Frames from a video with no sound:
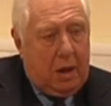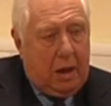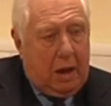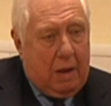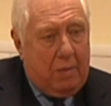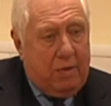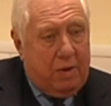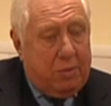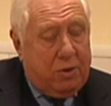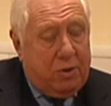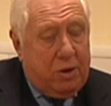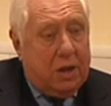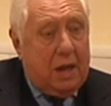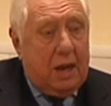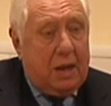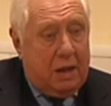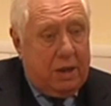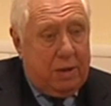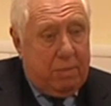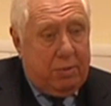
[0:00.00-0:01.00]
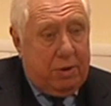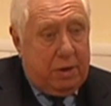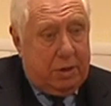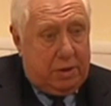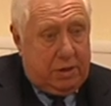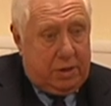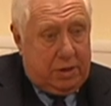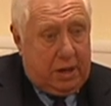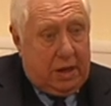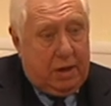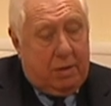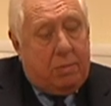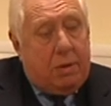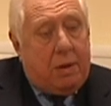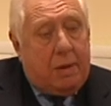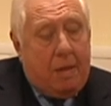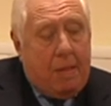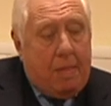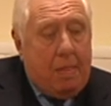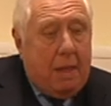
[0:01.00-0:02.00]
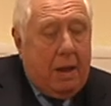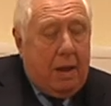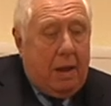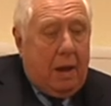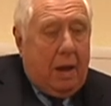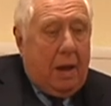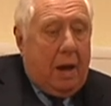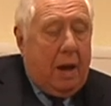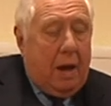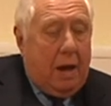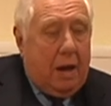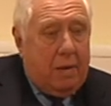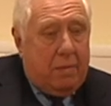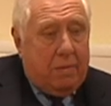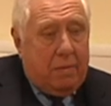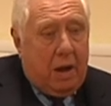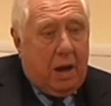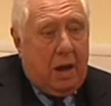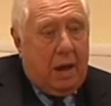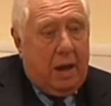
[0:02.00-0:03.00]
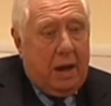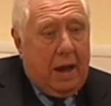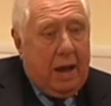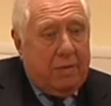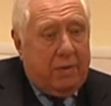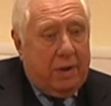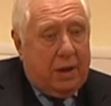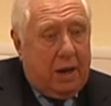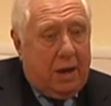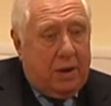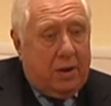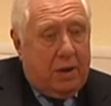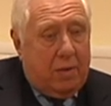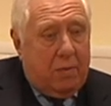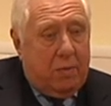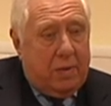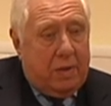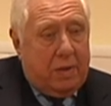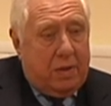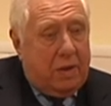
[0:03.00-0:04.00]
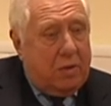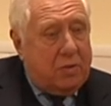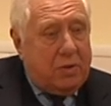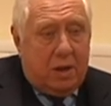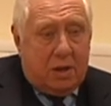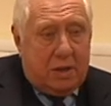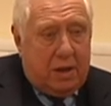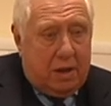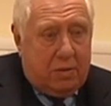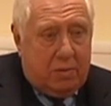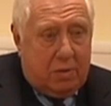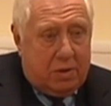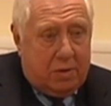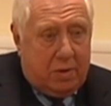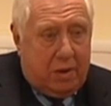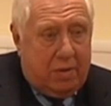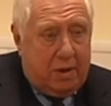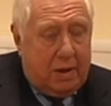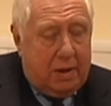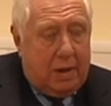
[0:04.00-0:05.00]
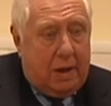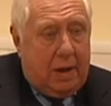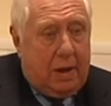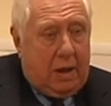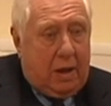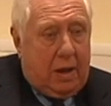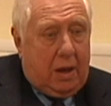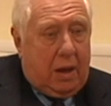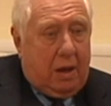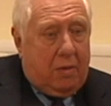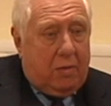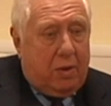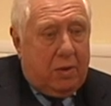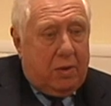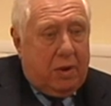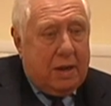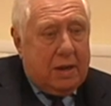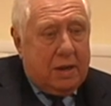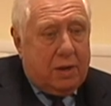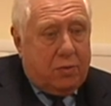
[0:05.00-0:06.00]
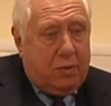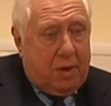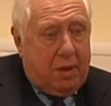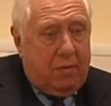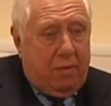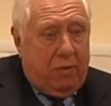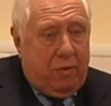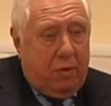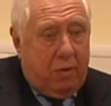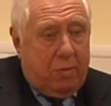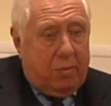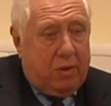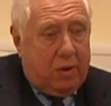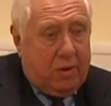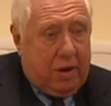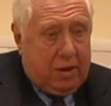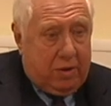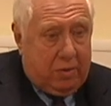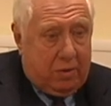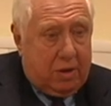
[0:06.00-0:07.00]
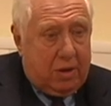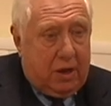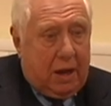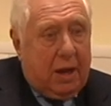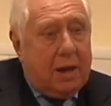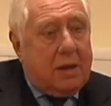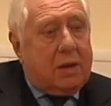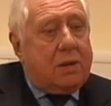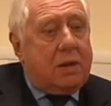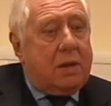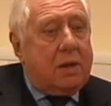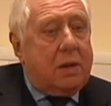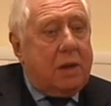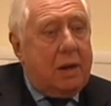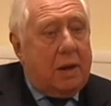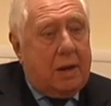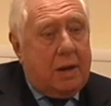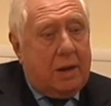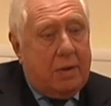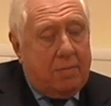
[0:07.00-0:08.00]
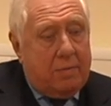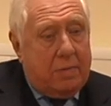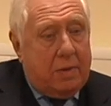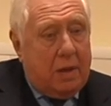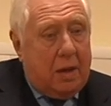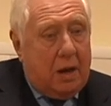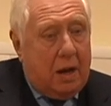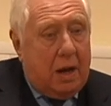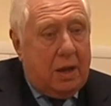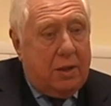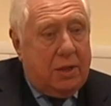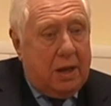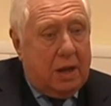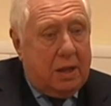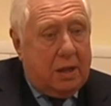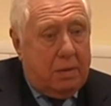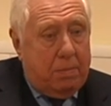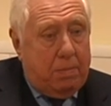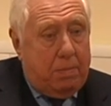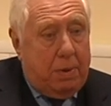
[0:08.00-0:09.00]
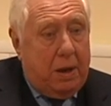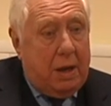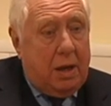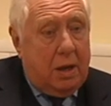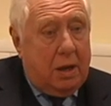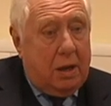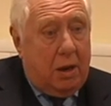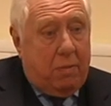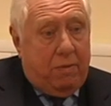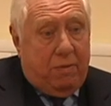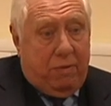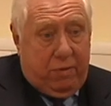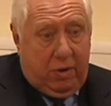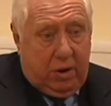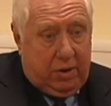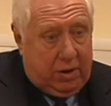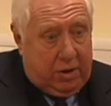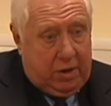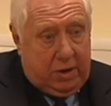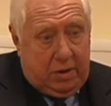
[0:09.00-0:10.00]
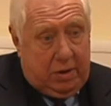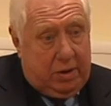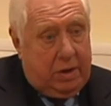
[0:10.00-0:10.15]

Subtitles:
I'm very much against the present scheme. I advocated, with no success whatsoever, a rather extreme form of the graduate tax. I think that paying up front